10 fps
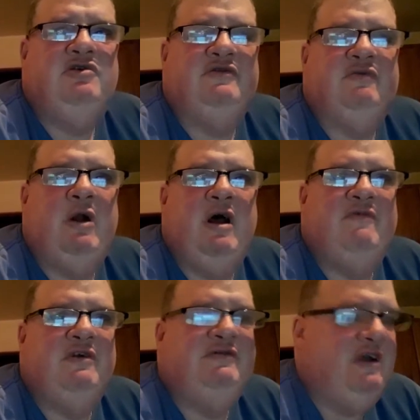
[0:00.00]
just went on
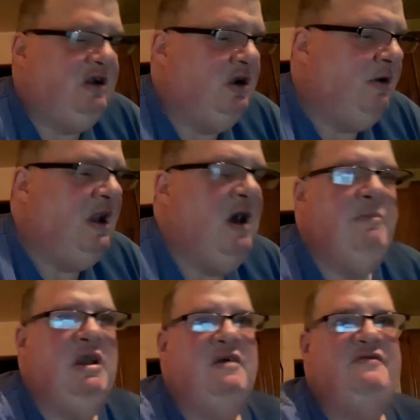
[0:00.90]
for the sake of going on
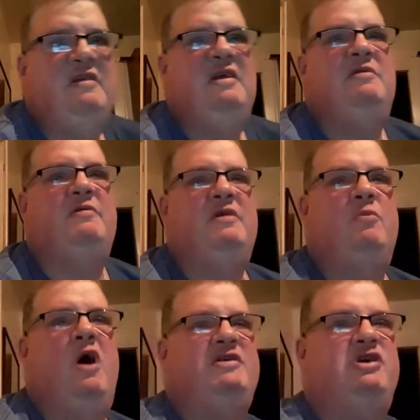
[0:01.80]
because I need to
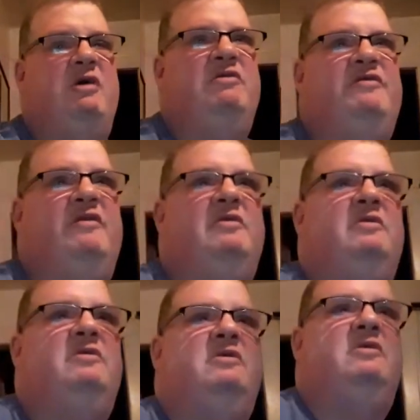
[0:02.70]
watch hours.
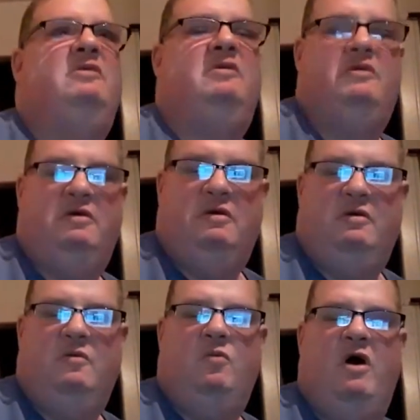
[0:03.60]

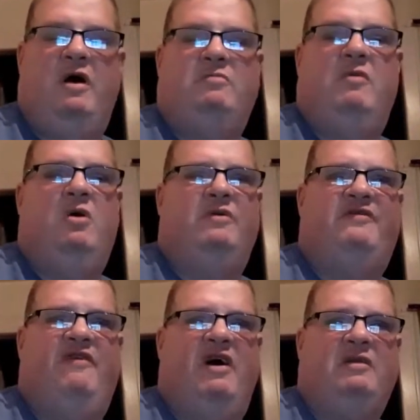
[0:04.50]
What? Oh, it's
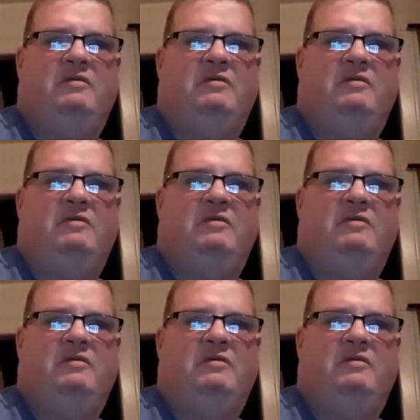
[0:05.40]
fine.